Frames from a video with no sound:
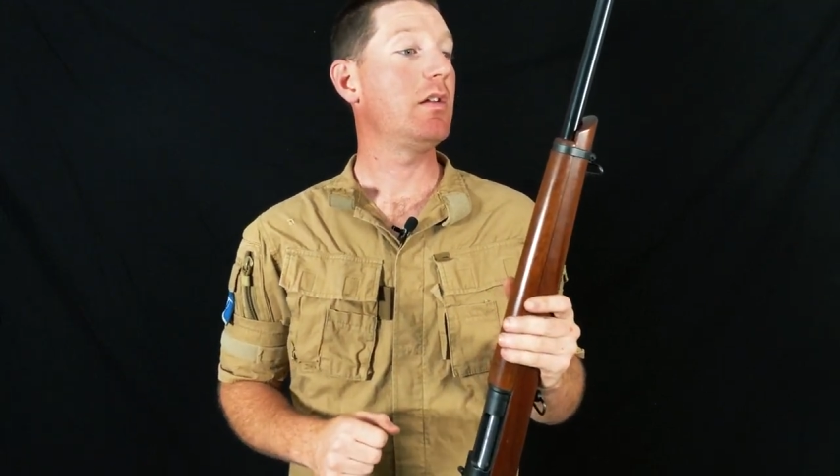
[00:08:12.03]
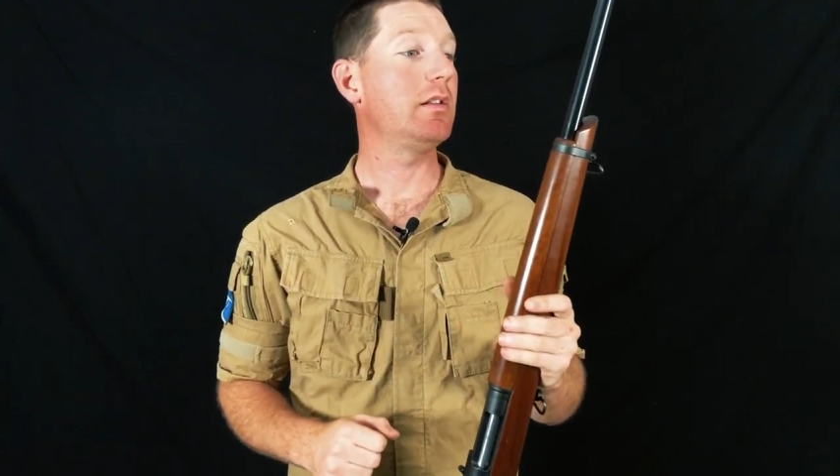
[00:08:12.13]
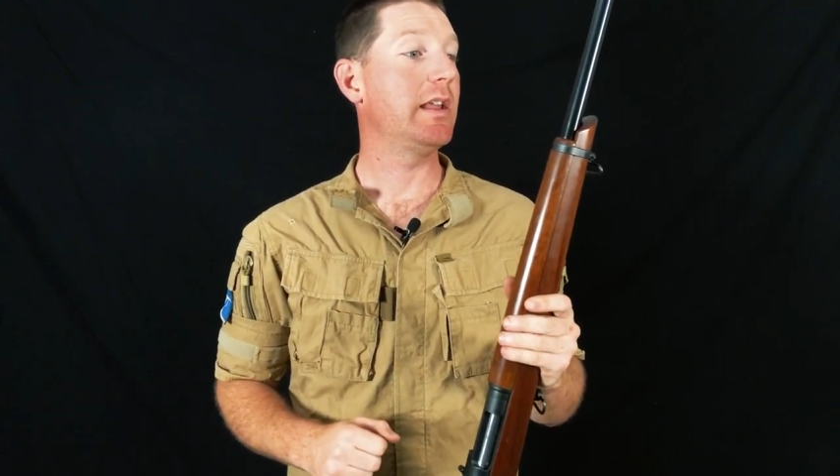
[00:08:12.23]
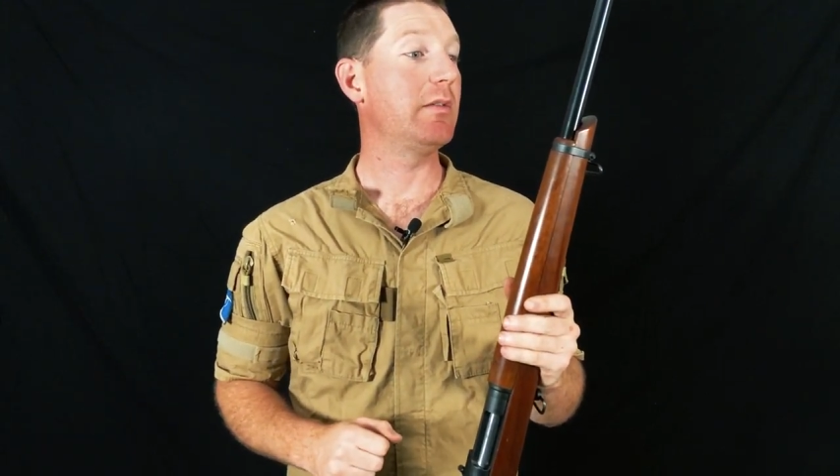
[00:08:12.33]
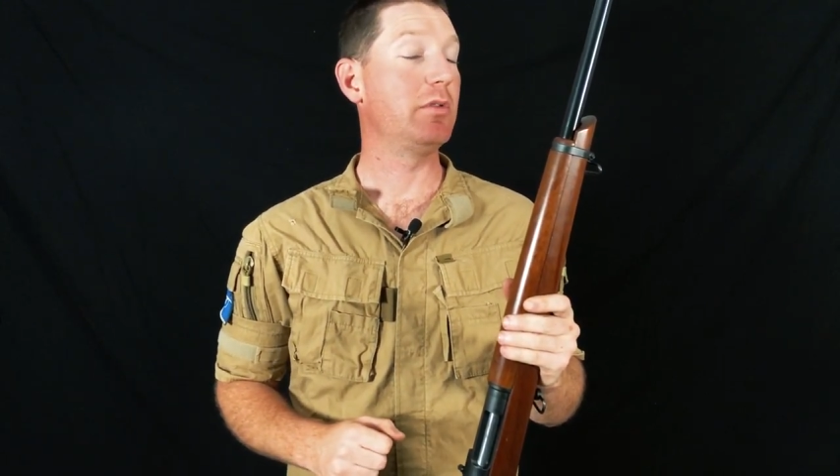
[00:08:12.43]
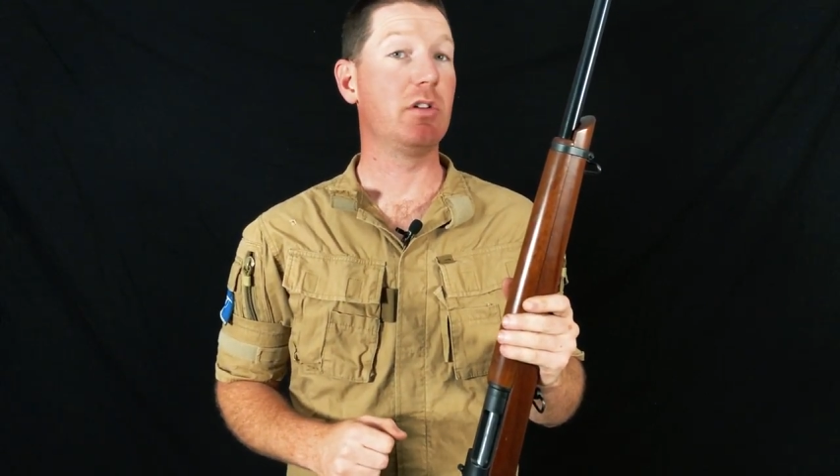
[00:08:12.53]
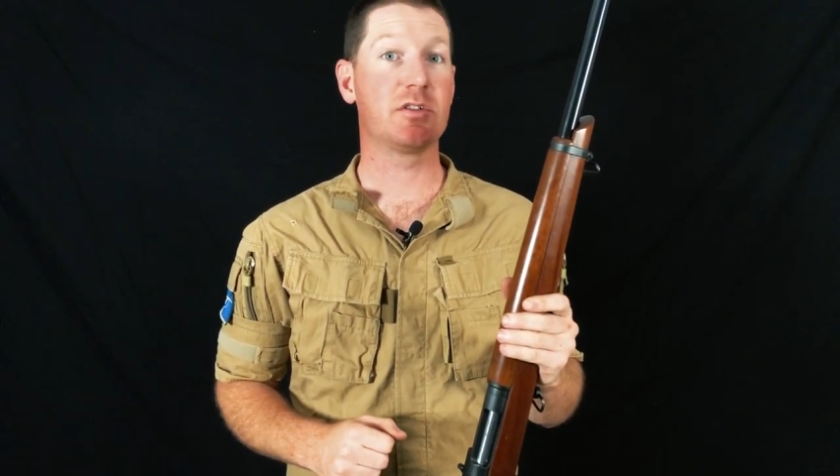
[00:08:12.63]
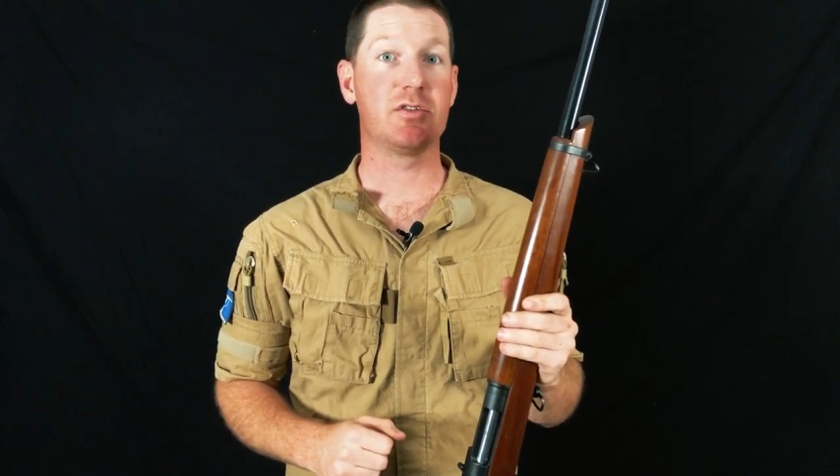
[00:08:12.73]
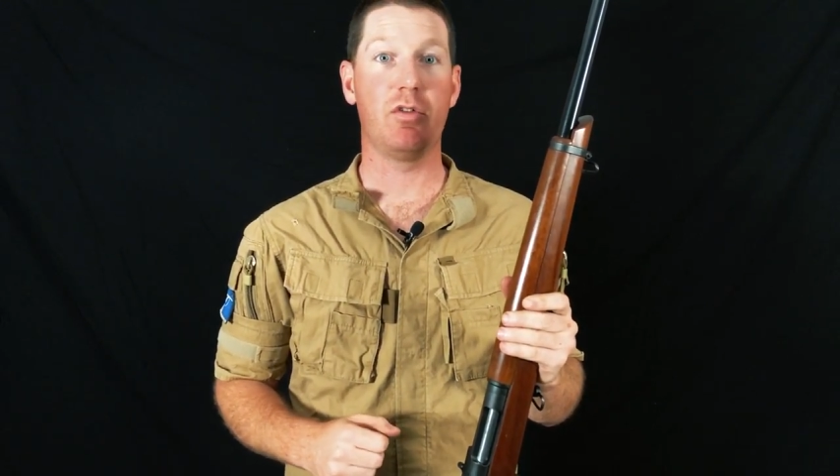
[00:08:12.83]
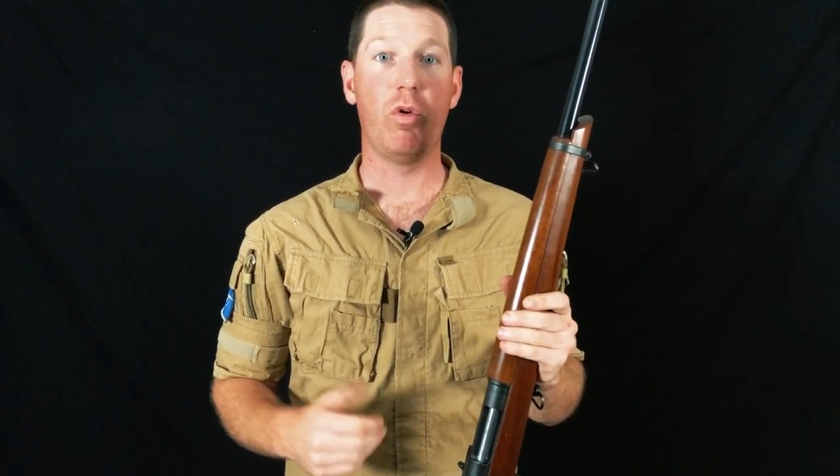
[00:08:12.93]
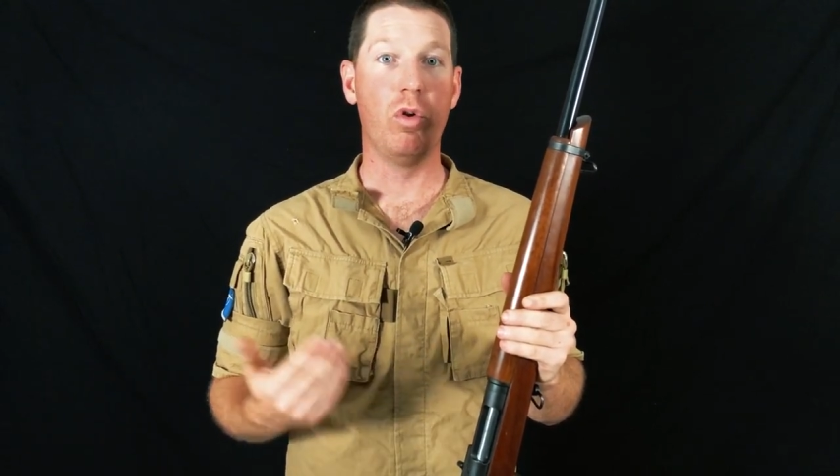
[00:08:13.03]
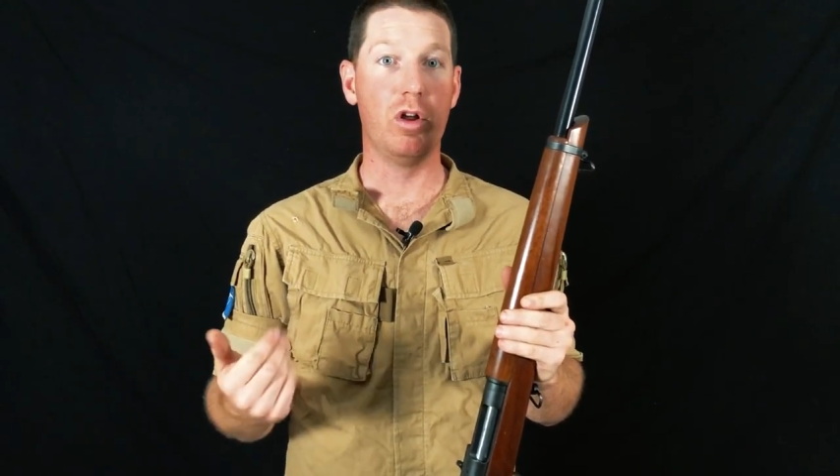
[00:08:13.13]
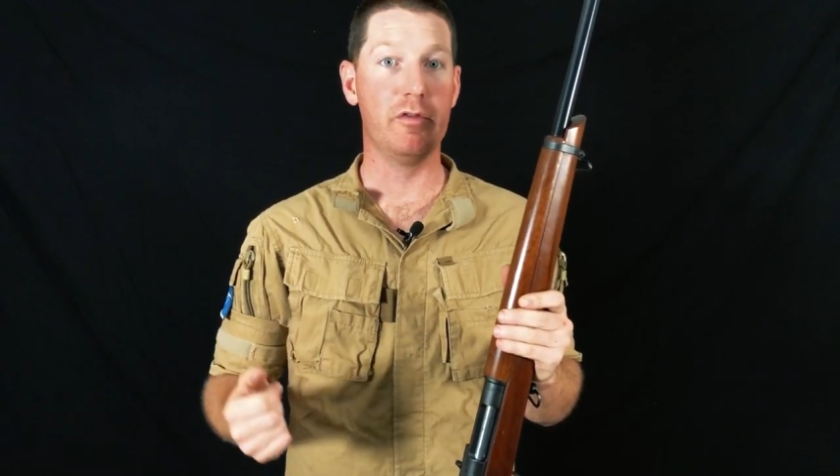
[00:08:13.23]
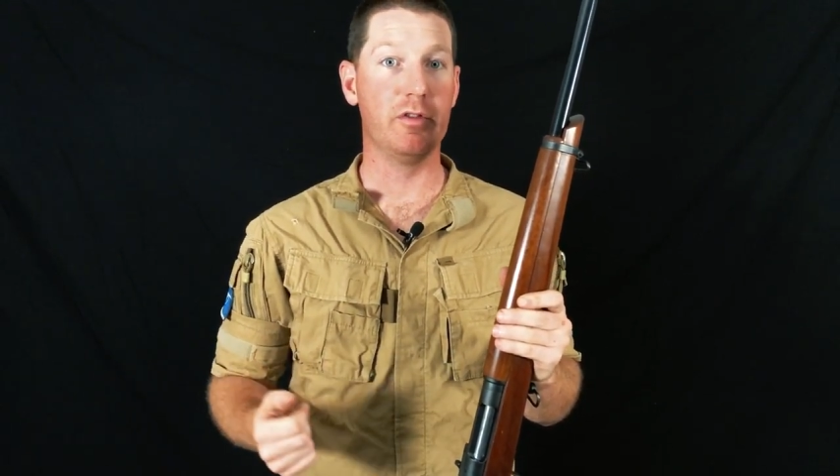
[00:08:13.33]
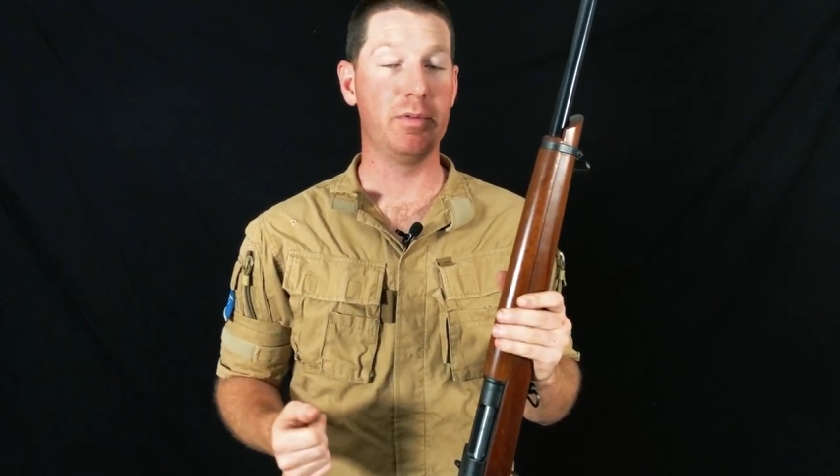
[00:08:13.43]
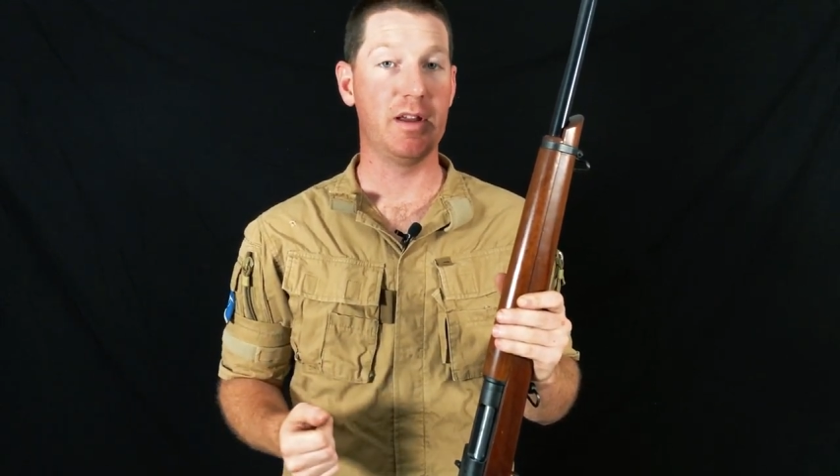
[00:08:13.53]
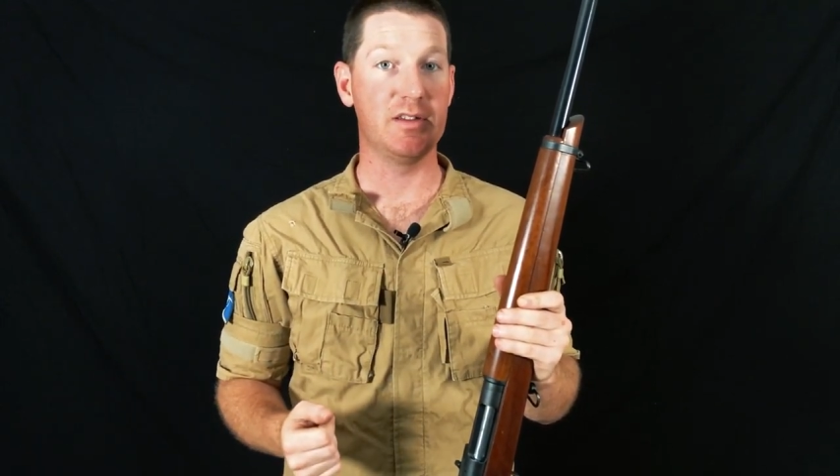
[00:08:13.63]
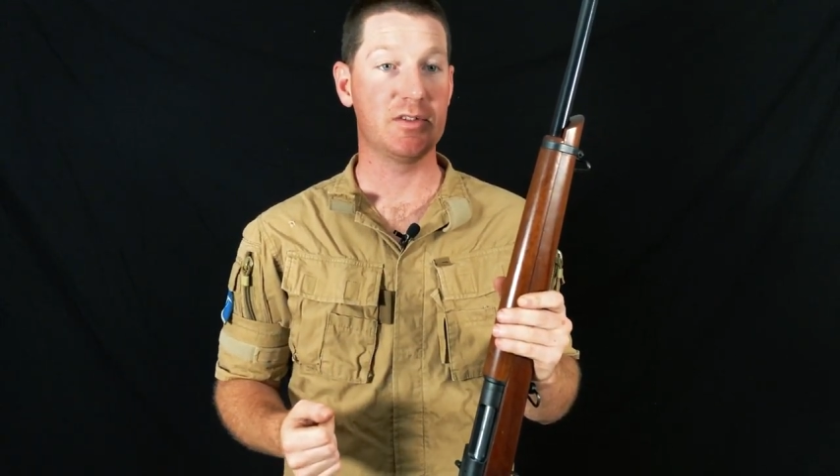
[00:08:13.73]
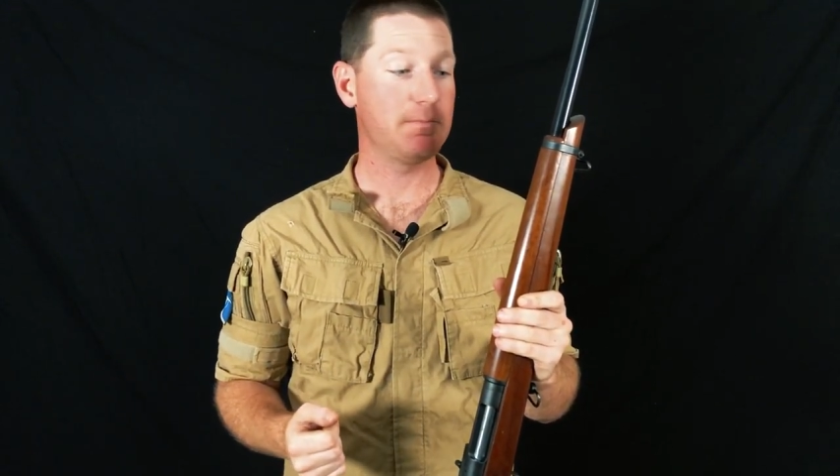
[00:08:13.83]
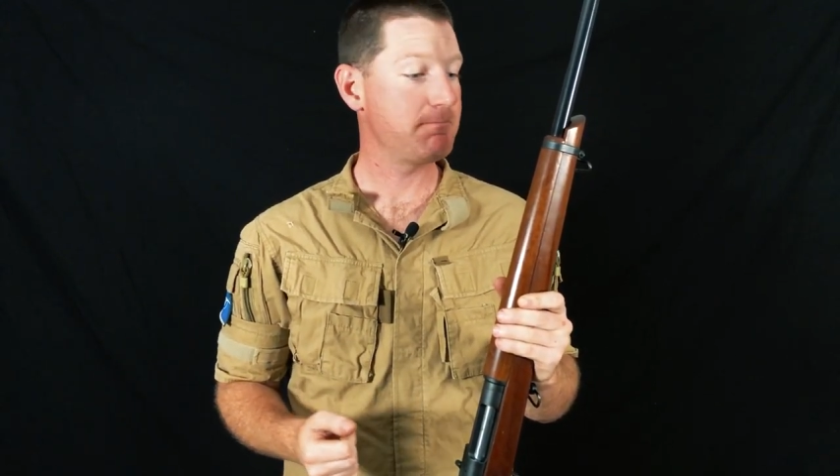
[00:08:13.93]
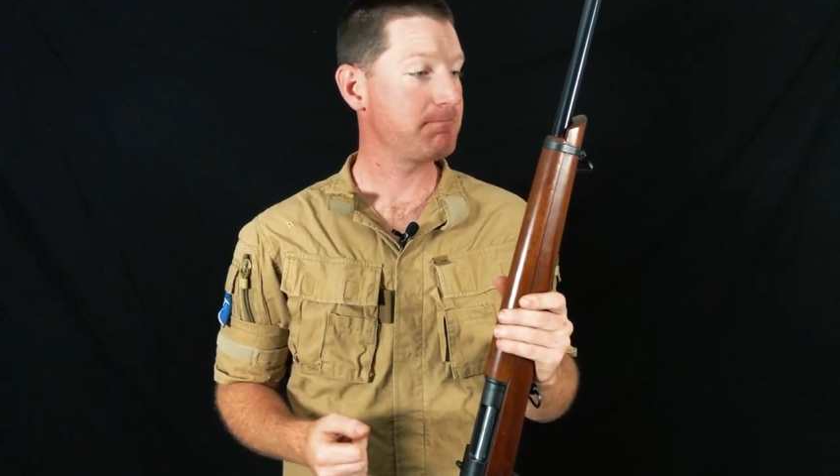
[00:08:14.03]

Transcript: letter blocks all over the place.